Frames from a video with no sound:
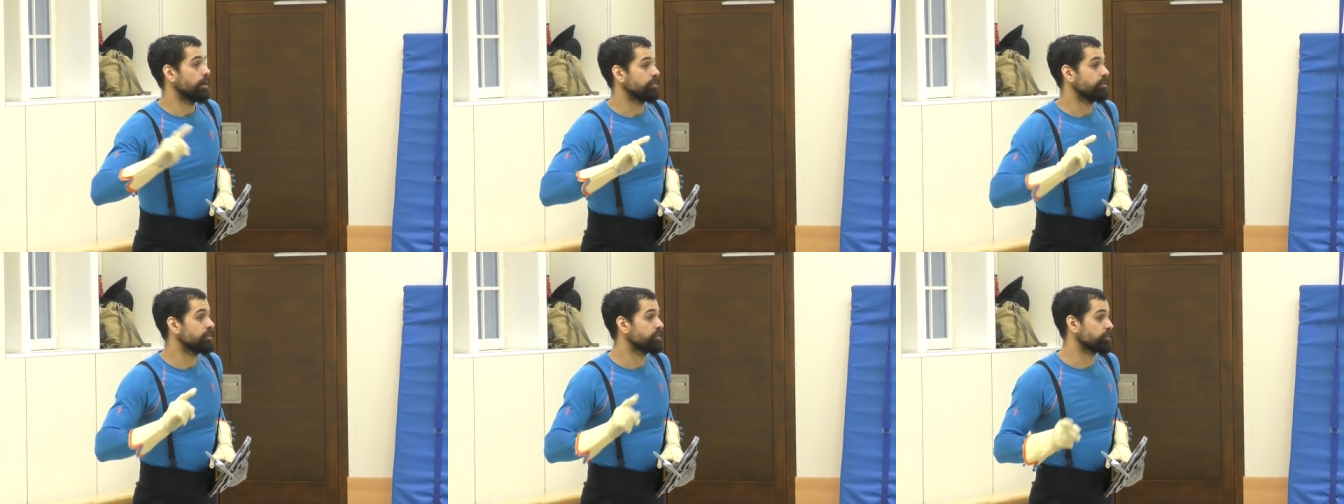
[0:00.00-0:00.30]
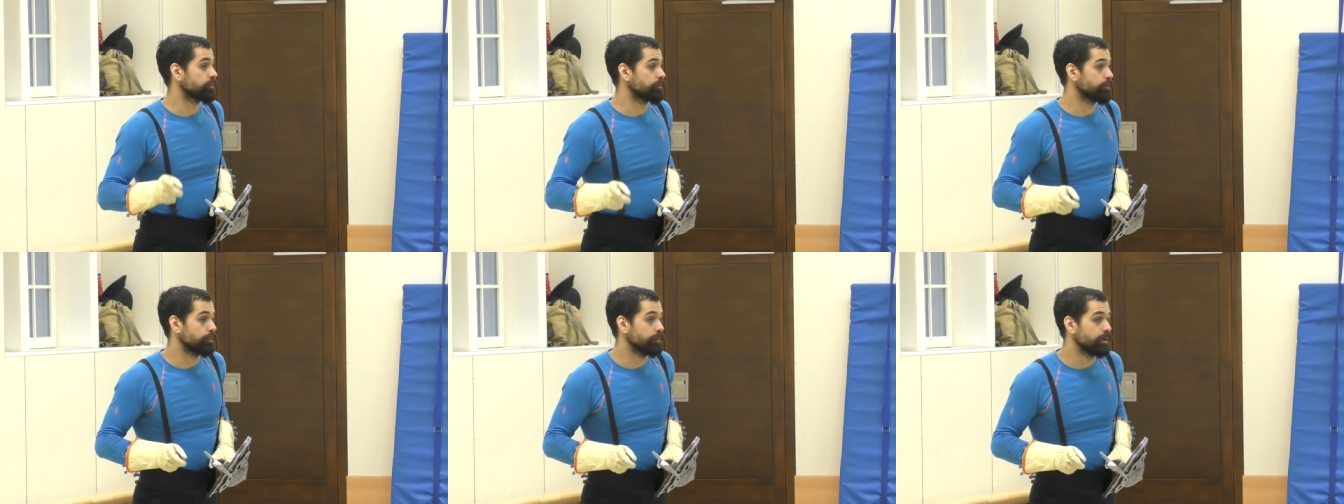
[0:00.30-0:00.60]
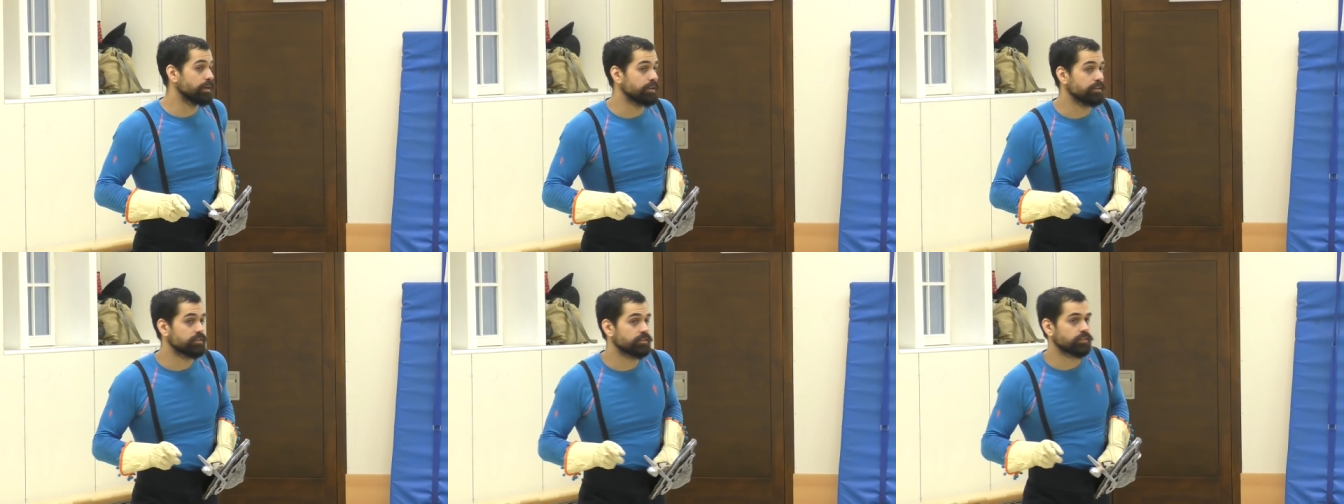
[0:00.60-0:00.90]
And this
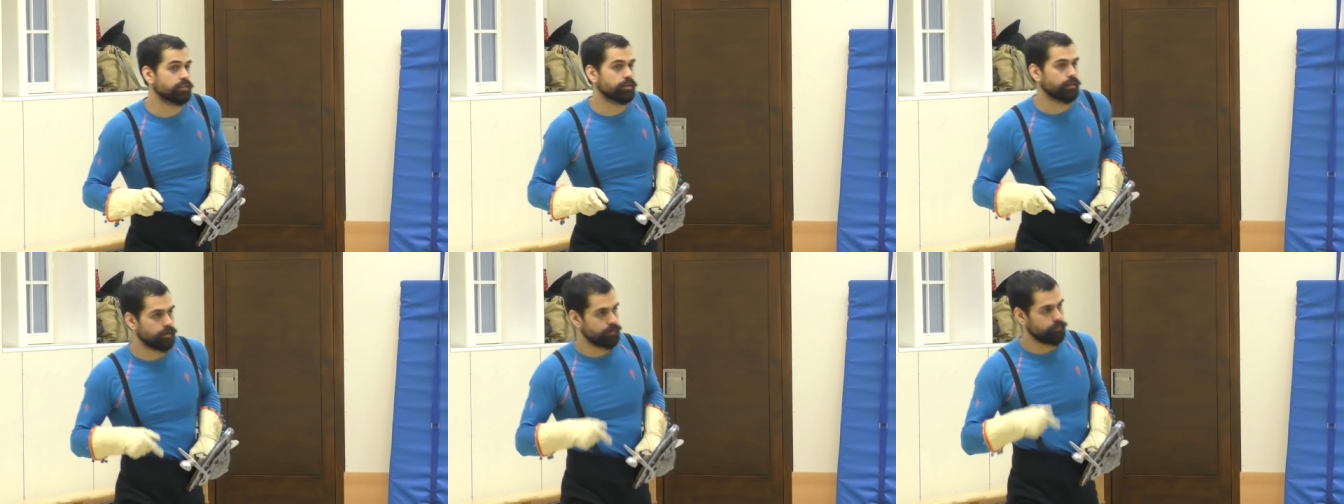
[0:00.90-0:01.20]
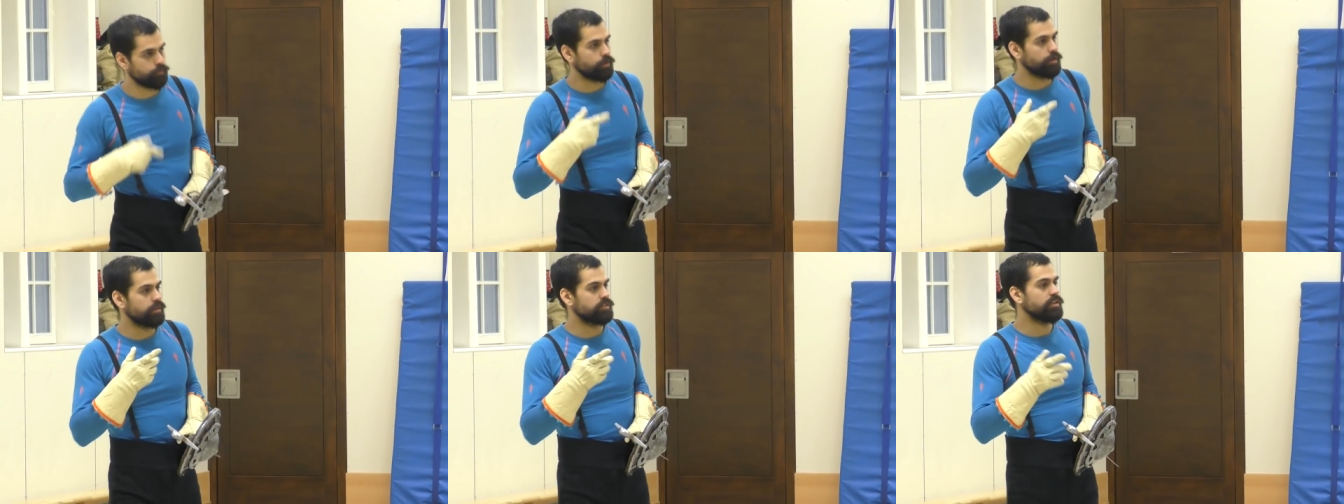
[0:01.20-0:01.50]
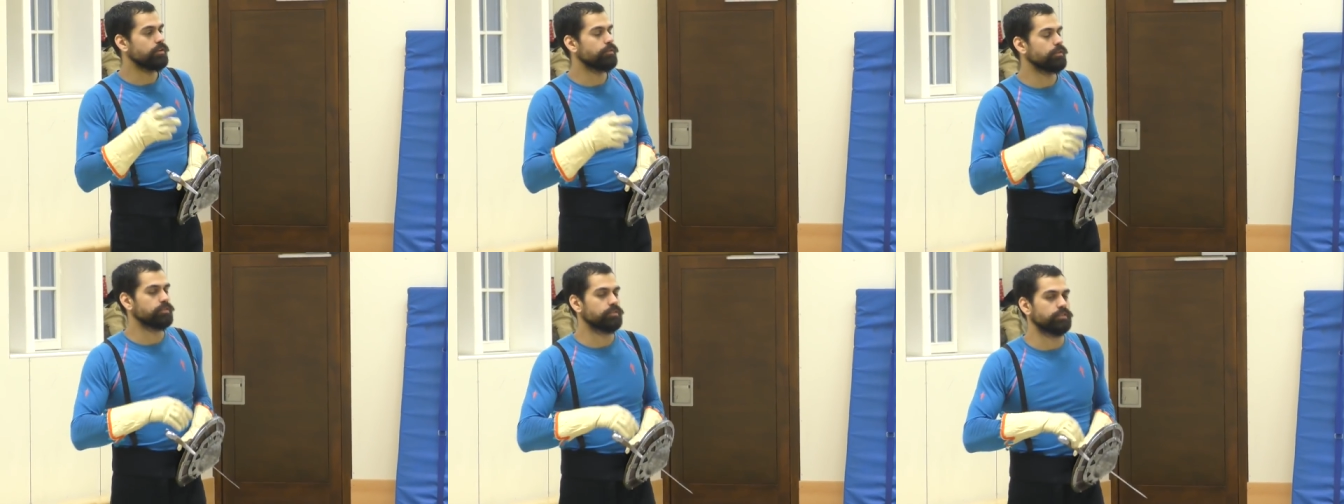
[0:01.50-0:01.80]
means, if you're
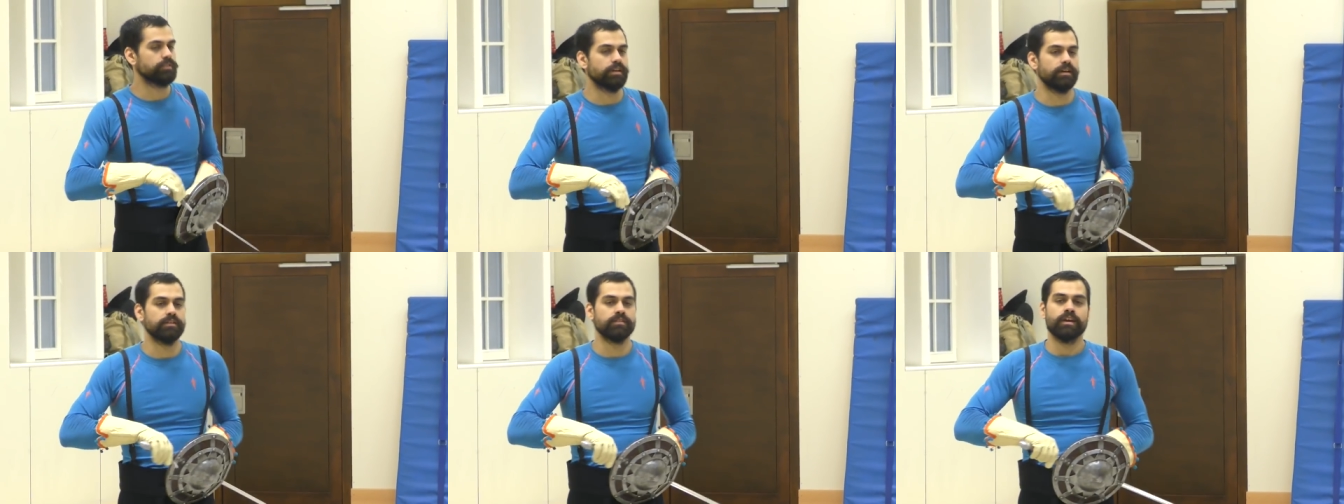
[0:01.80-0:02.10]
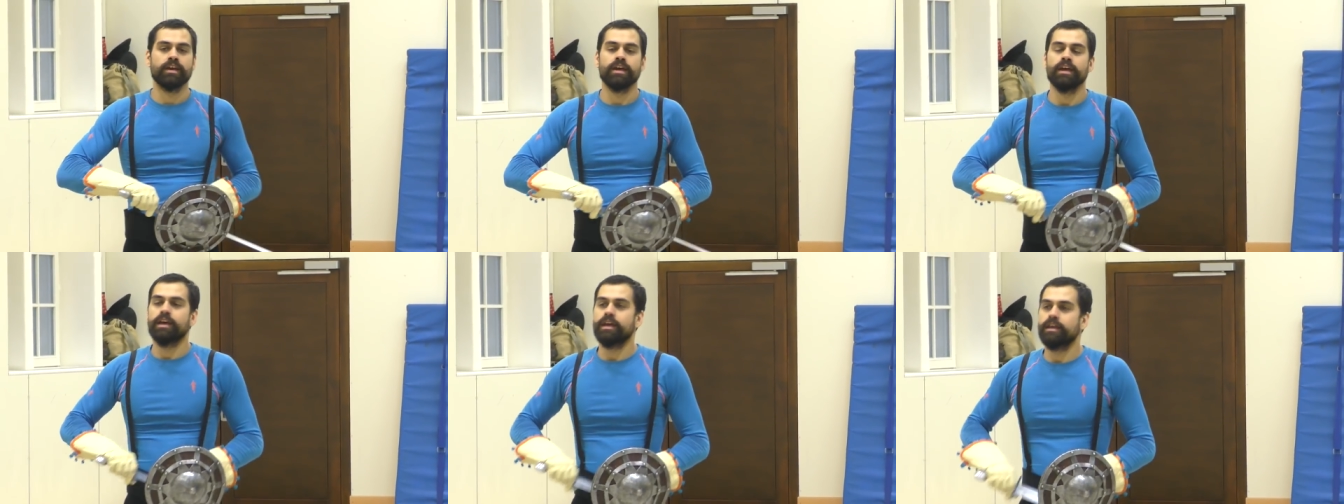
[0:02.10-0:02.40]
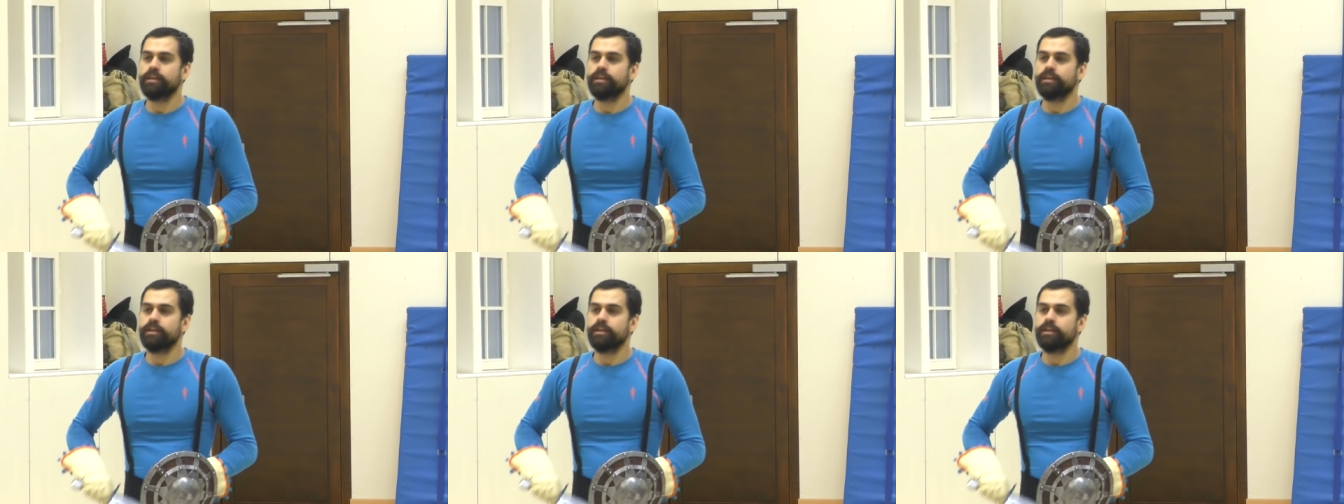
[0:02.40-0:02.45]
adhering to that,